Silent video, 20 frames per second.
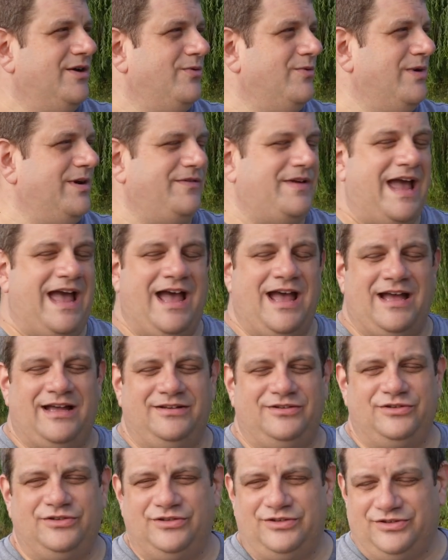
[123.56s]
We've
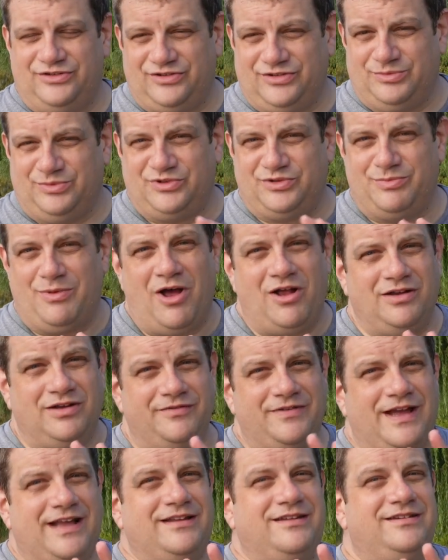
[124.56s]
had some small
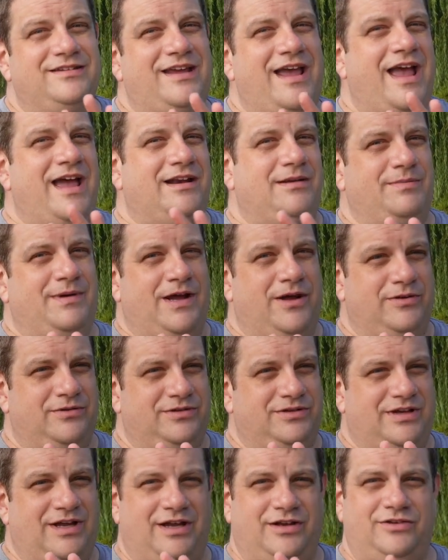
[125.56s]
events at
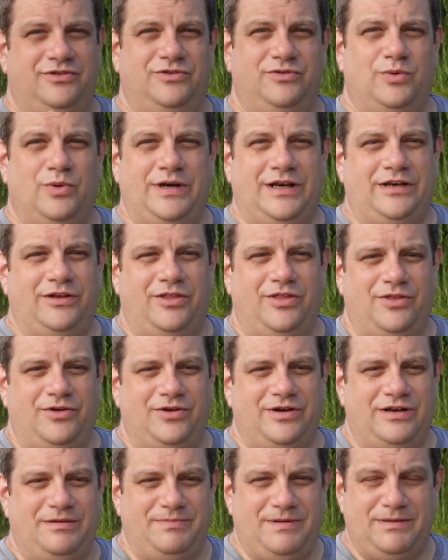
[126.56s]
about 20 to
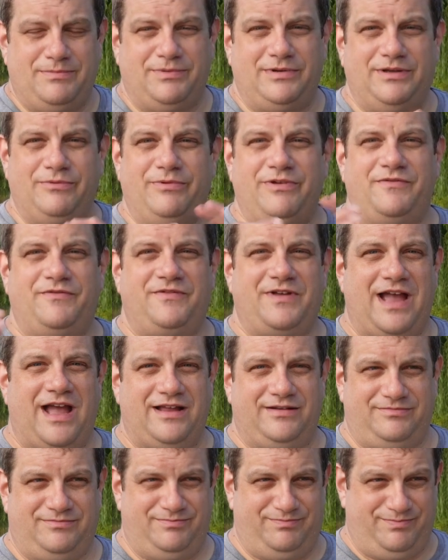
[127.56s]
30 people, and we've
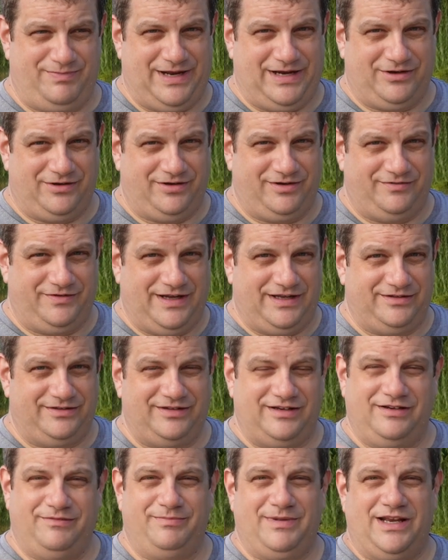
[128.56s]
got bigger events
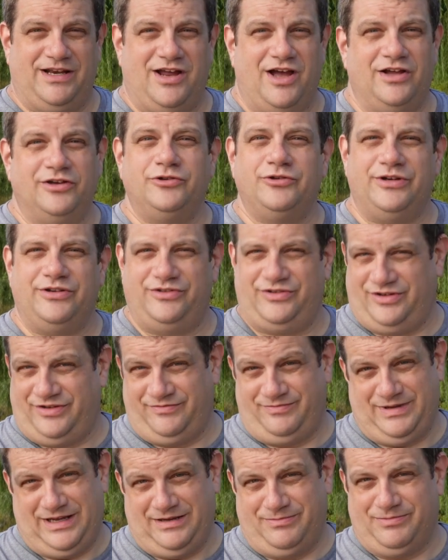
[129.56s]
that have been hundreds
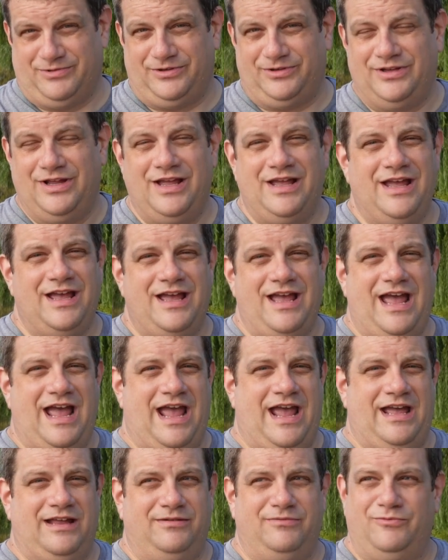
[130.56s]
of people.
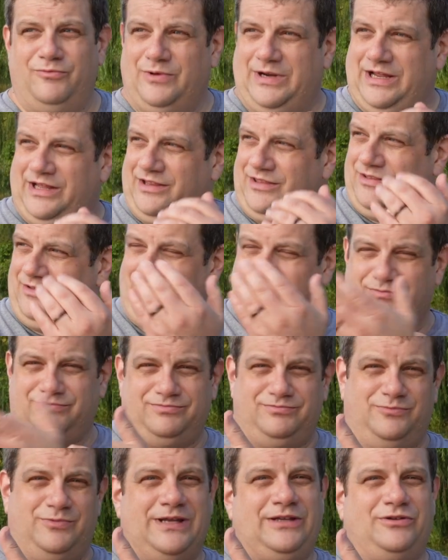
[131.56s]
And with
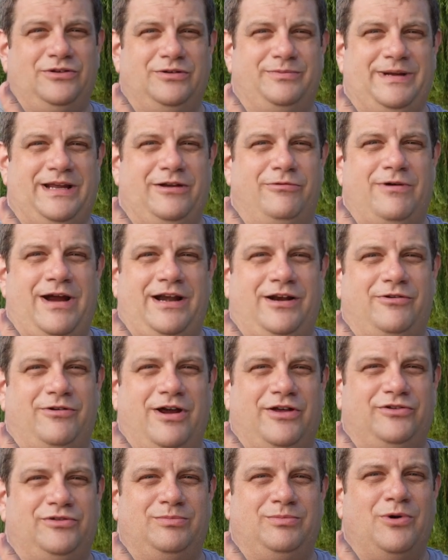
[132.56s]
Windsor being right
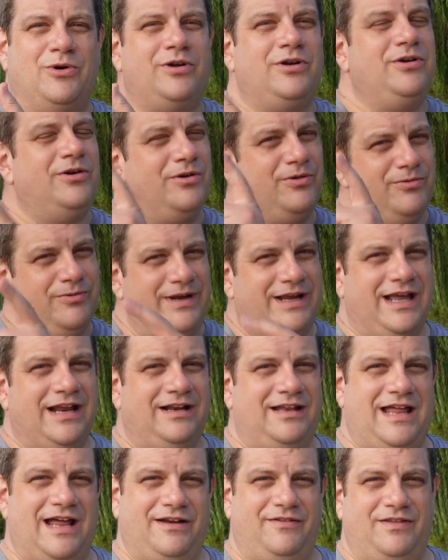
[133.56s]
across the border, we get a
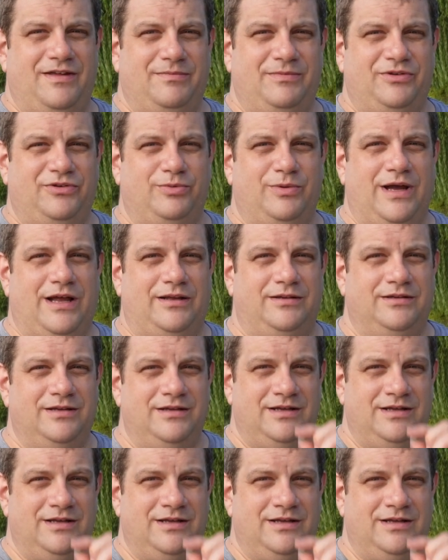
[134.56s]
lot of them as well.